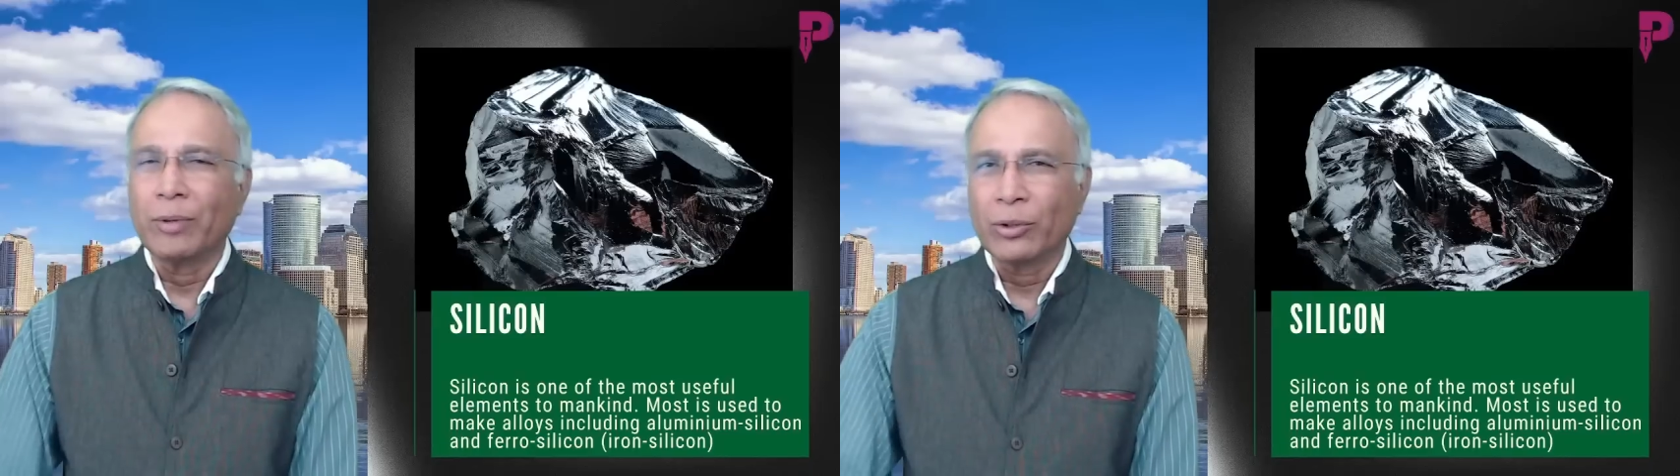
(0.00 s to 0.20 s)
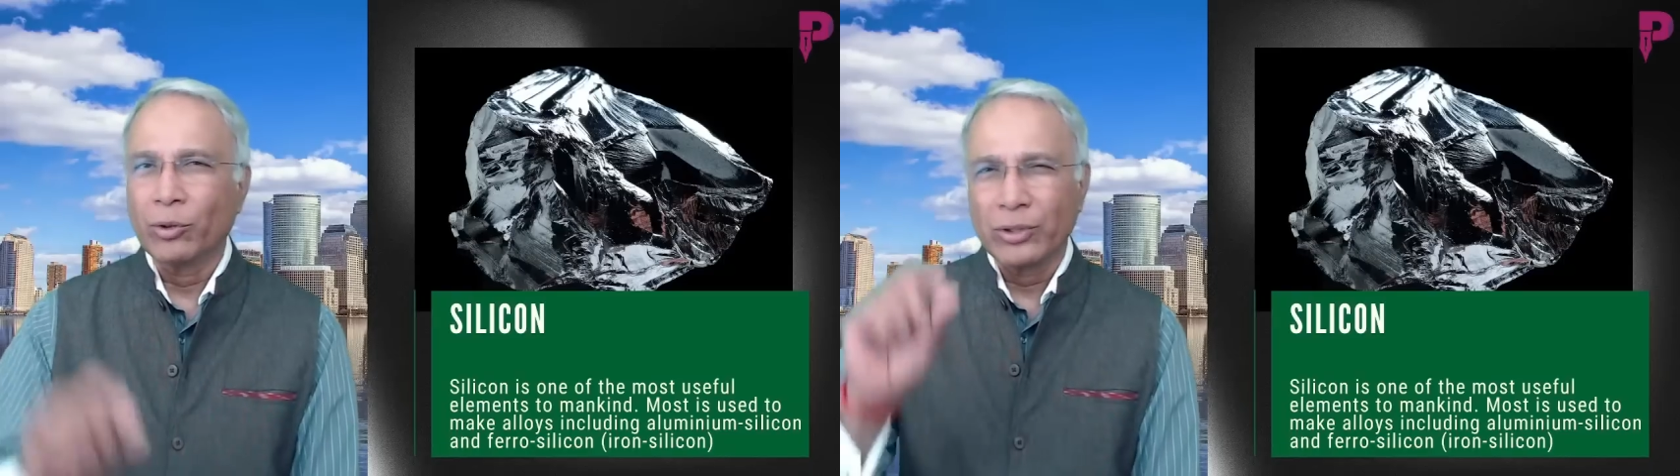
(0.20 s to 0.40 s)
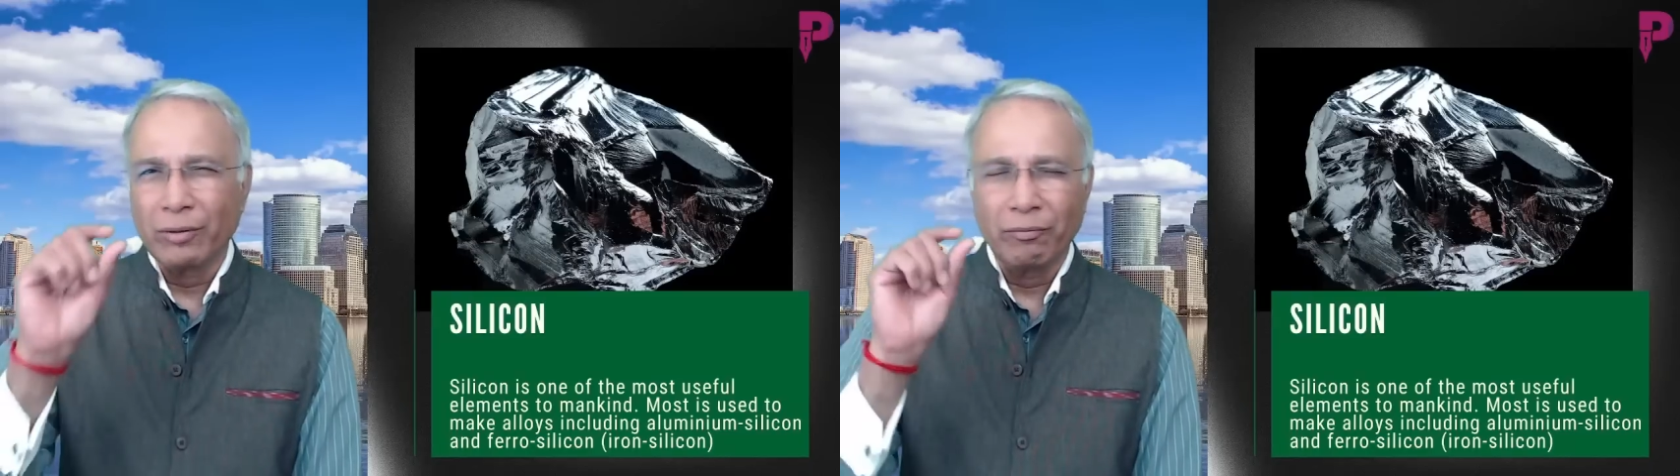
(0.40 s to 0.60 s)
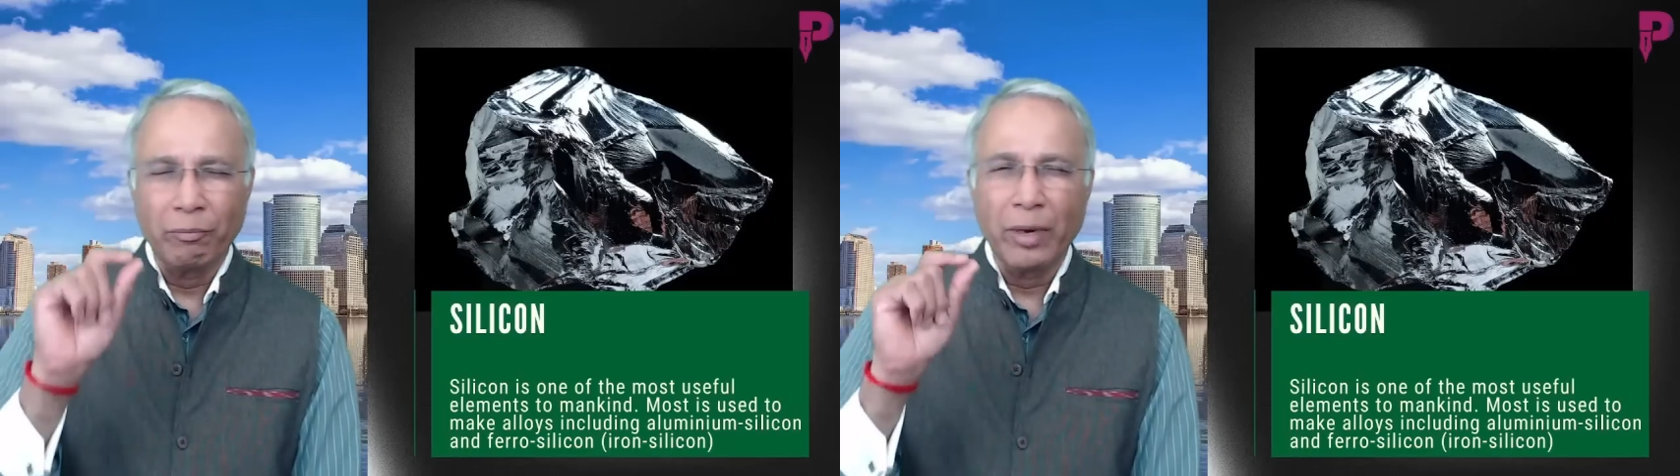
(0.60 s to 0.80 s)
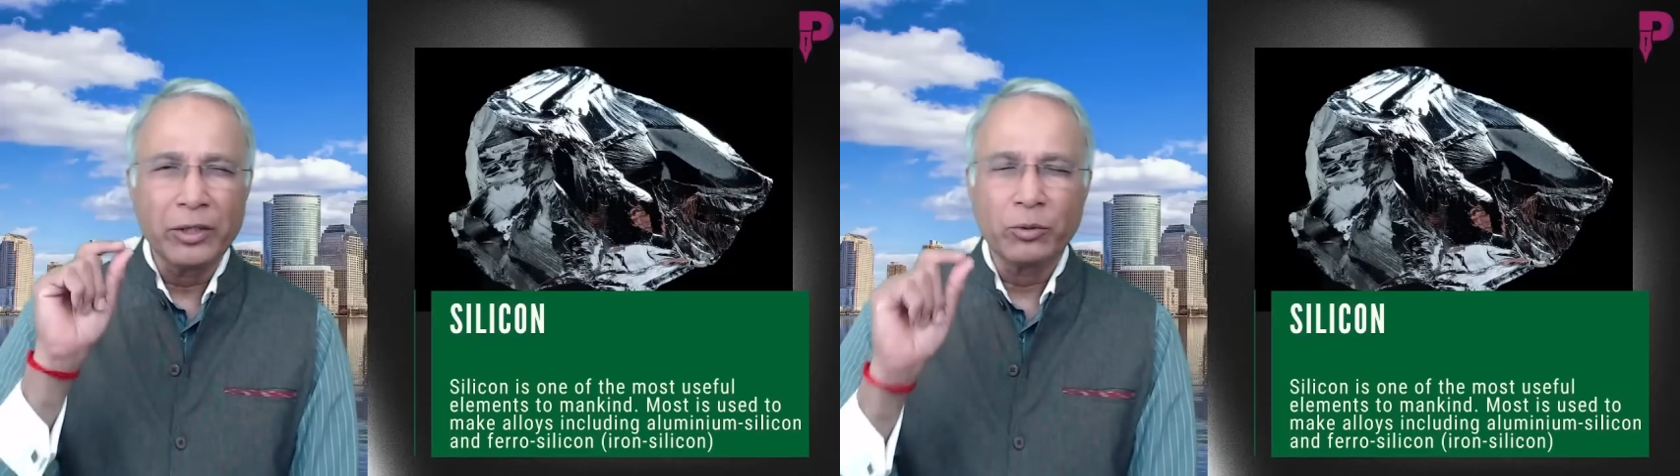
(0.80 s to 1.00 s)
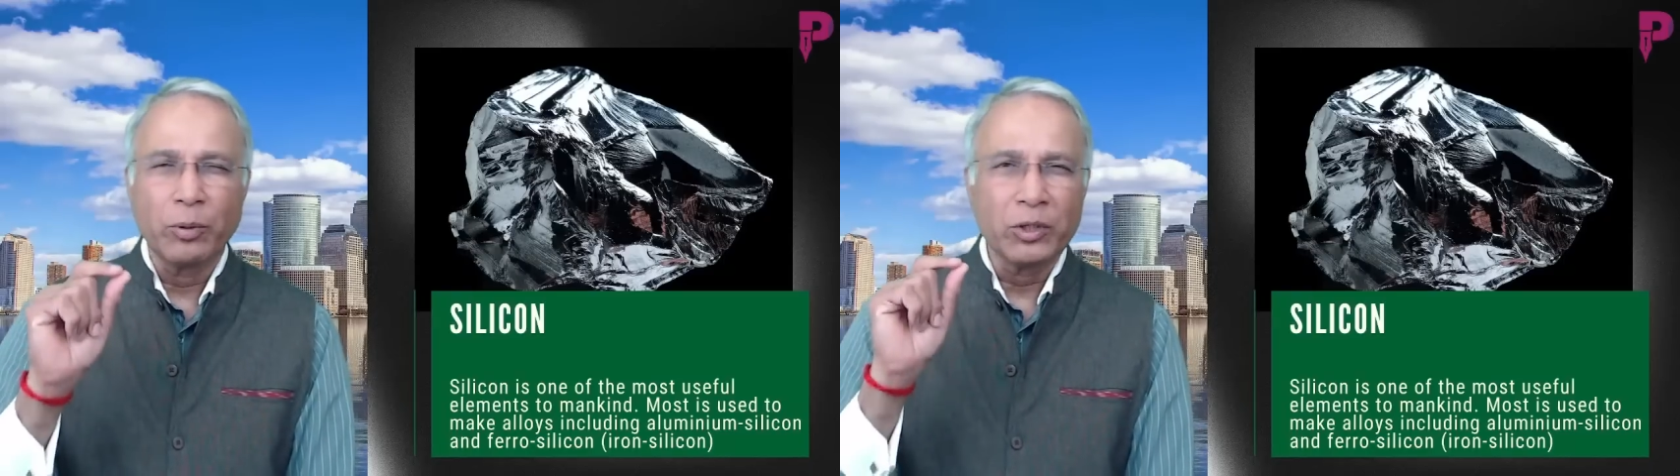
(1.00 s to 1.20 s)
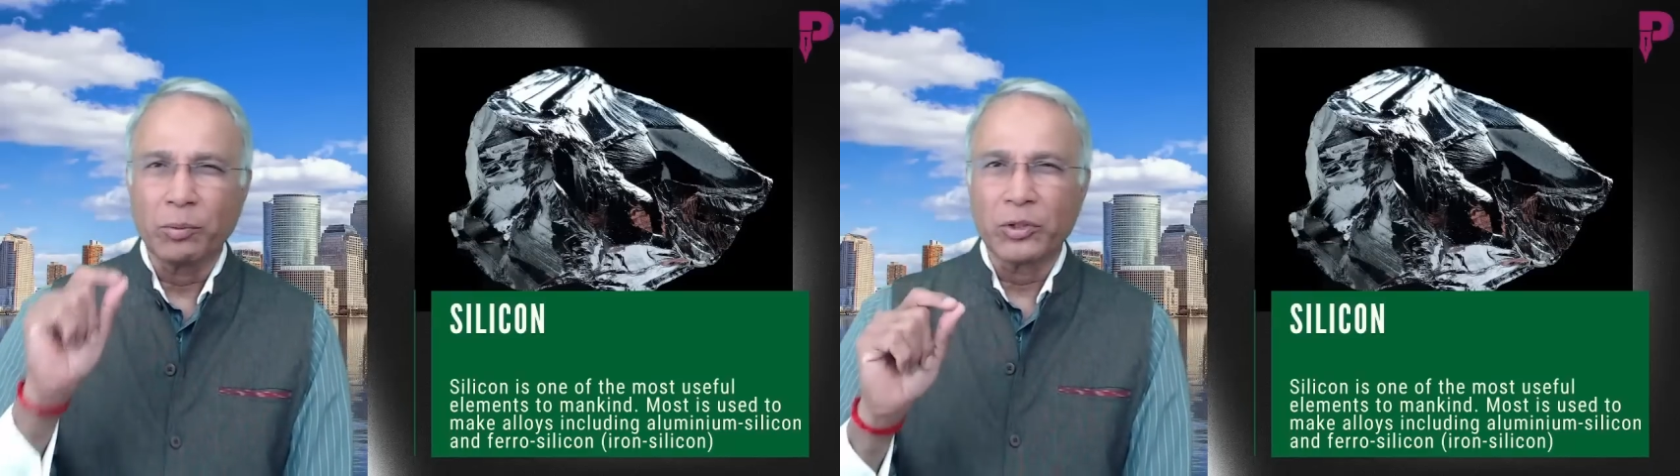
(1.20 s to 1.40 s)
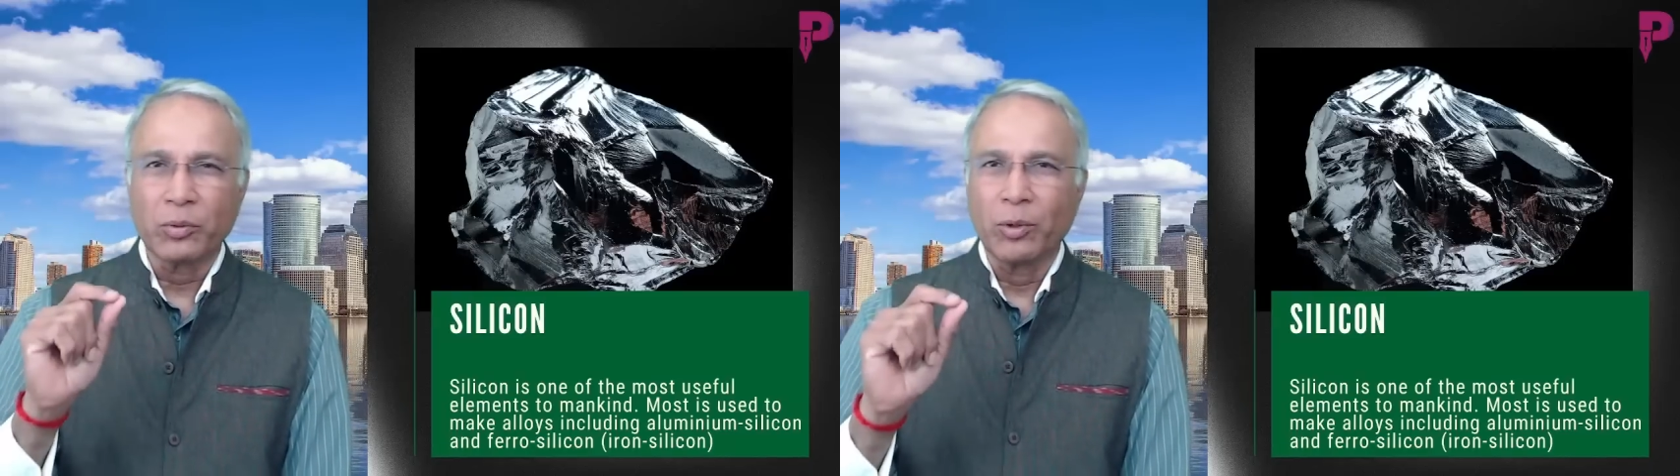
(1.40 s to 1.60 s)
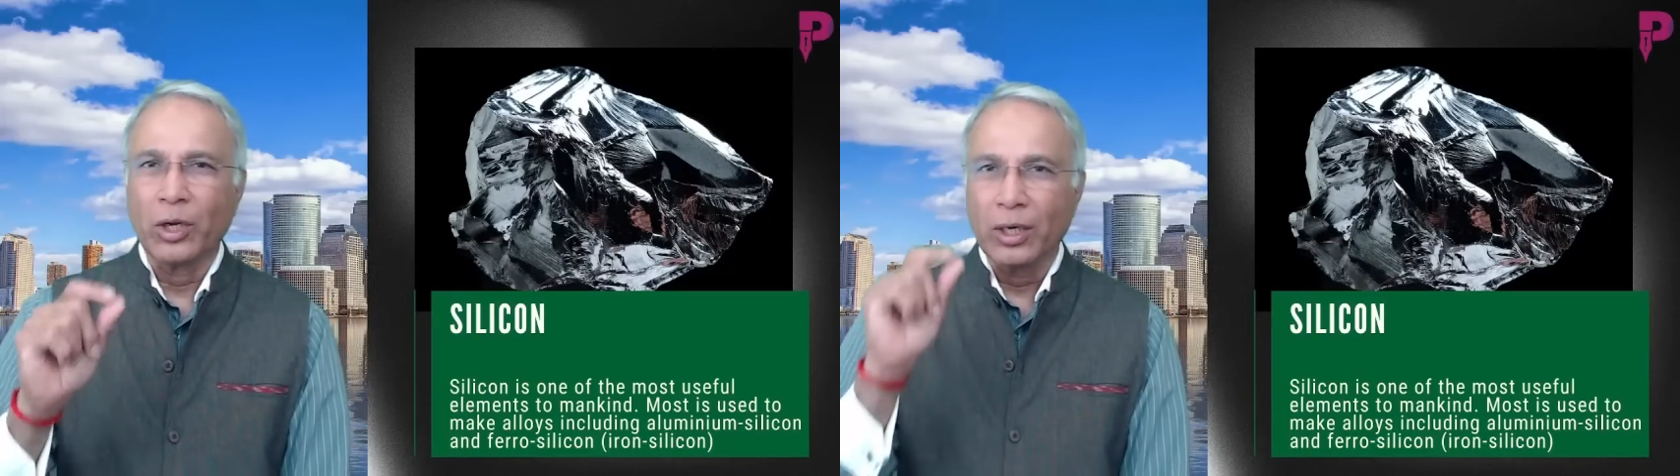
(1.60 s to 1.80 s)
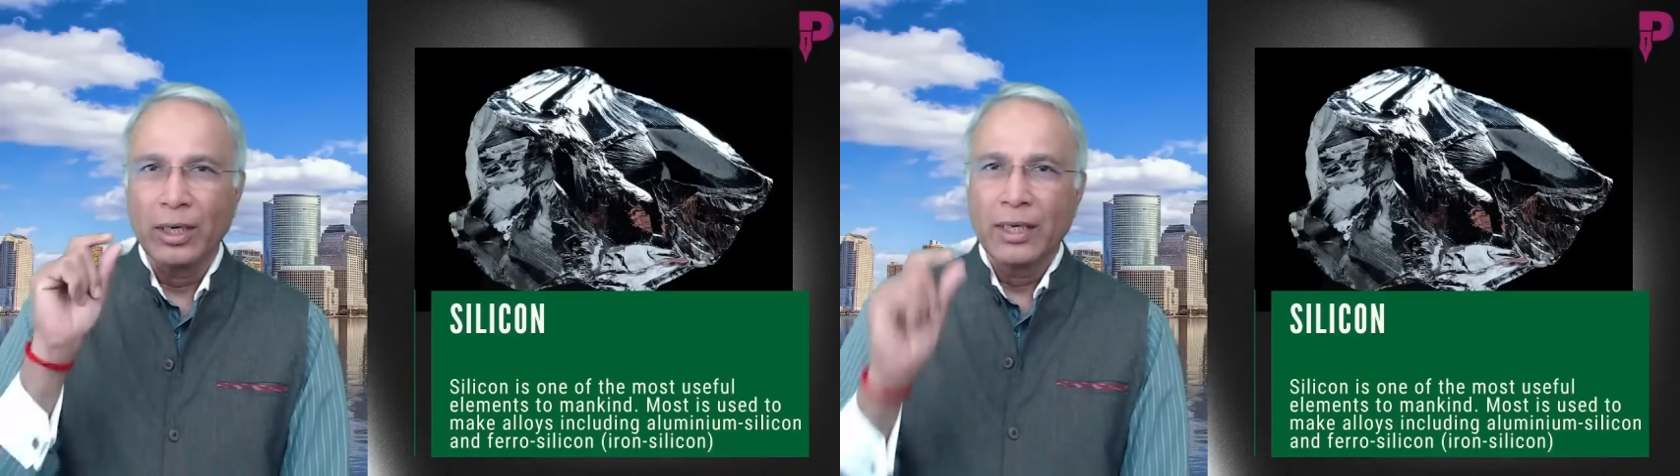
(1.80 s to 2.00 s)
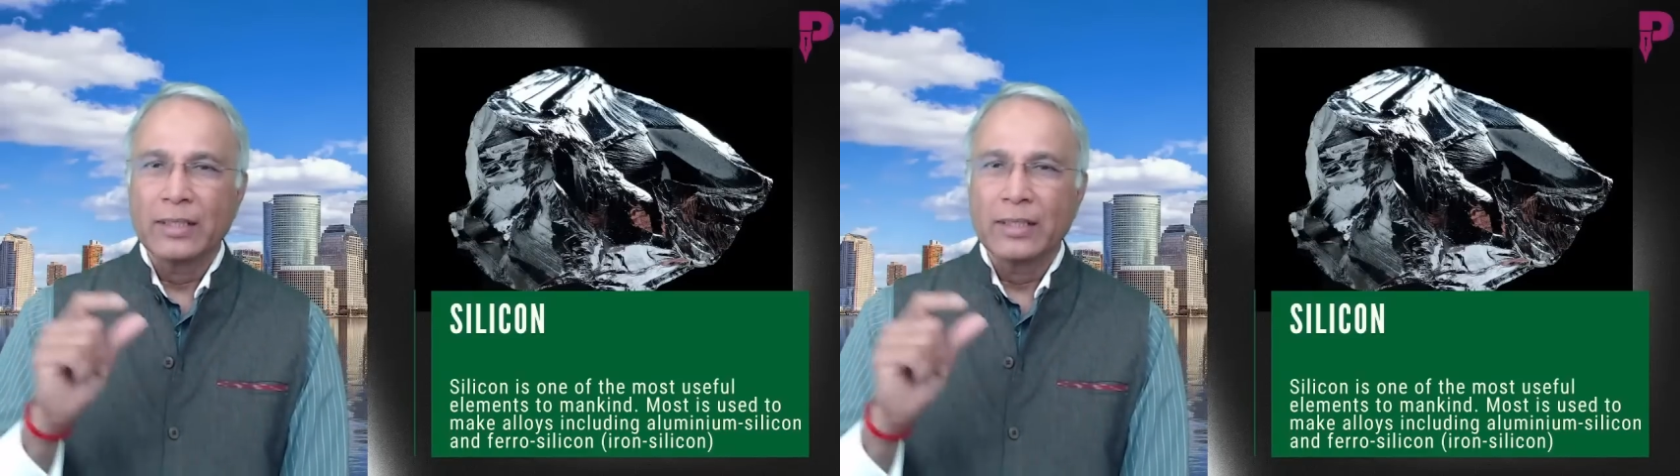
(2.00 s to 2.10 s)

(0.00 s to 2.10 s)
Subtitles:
But those are much, much, much smaller.